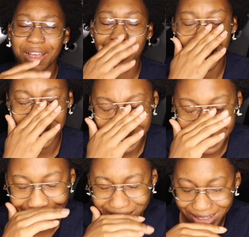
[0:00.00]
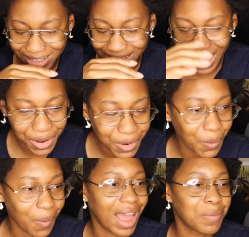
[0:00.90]
I don't know
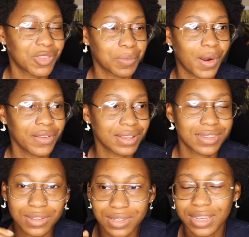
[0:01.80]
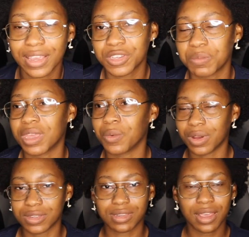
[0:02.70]
why, but the part that's still sticking to me
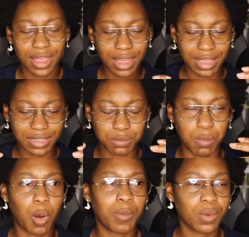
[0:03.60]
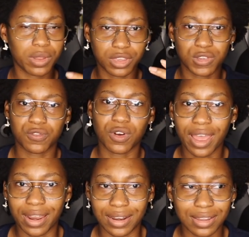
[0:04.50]
was his moment with his
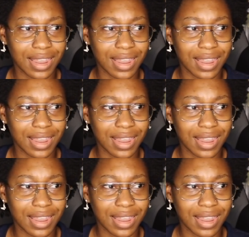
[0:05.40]
friend.